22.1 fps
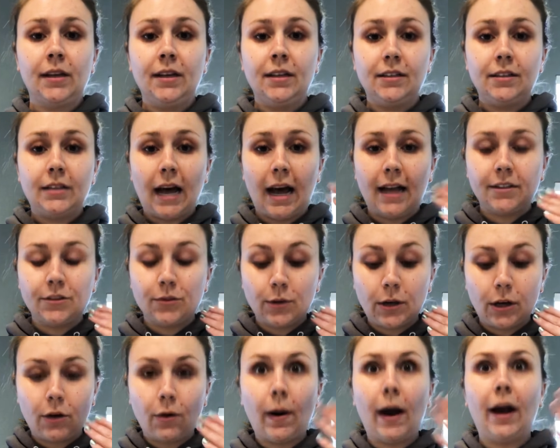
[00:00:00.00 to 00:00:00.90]
That's
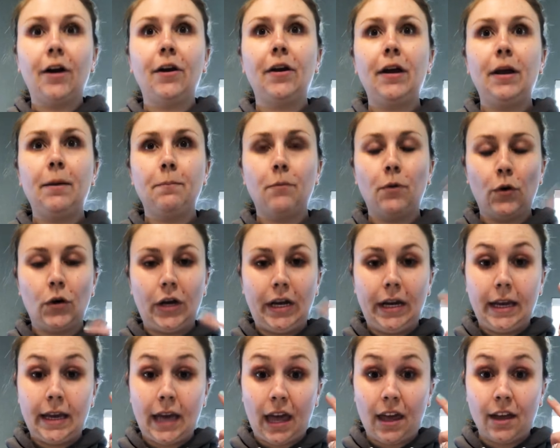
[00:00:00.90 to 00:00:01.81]
requiring more
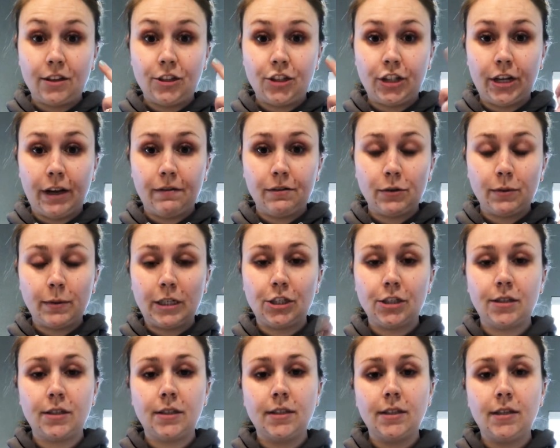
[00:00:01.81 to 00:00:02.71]
gaze shift, which
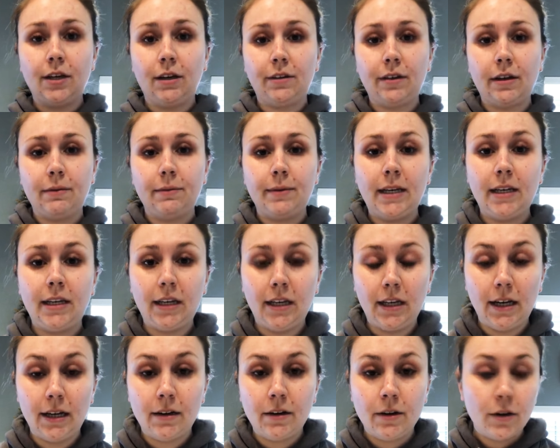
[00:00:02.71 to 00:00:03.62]
is a skill that we
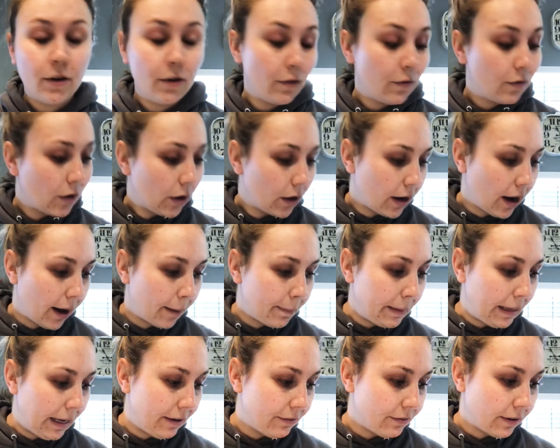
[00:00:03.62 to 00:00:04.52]
need for
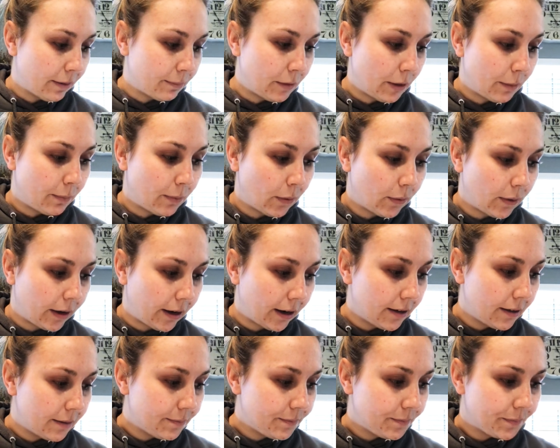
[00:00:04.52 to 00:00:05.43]
copying from the
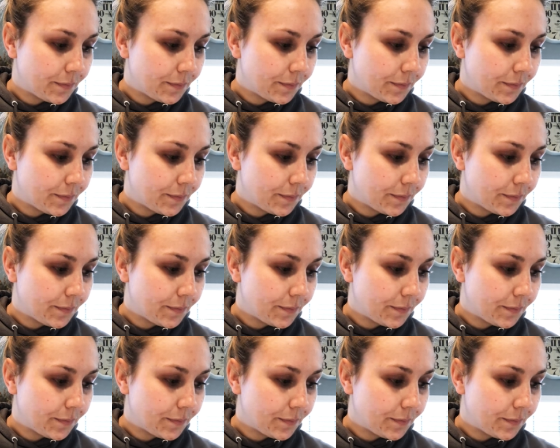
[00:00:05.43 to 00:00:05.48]
board.